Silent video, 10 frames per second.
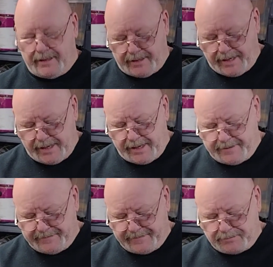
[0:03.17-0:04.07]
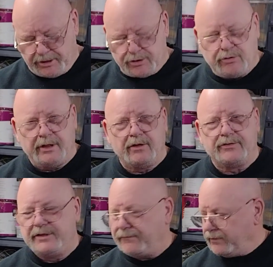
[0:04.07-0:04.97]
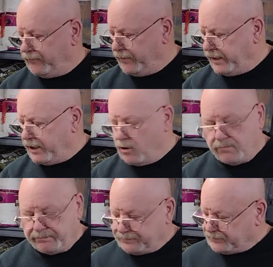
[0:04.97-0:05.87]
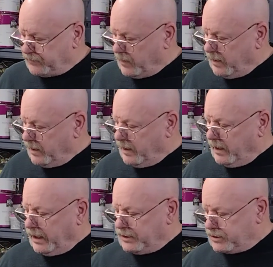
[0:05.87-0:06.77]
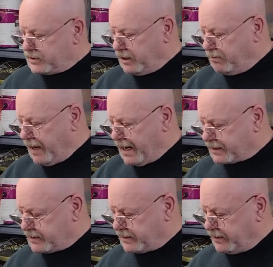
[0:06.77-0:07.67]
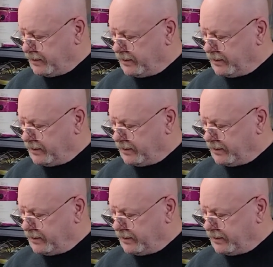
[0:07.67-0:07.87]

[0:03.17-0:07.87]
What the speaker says: I'm going to do a little different video. I just unboxed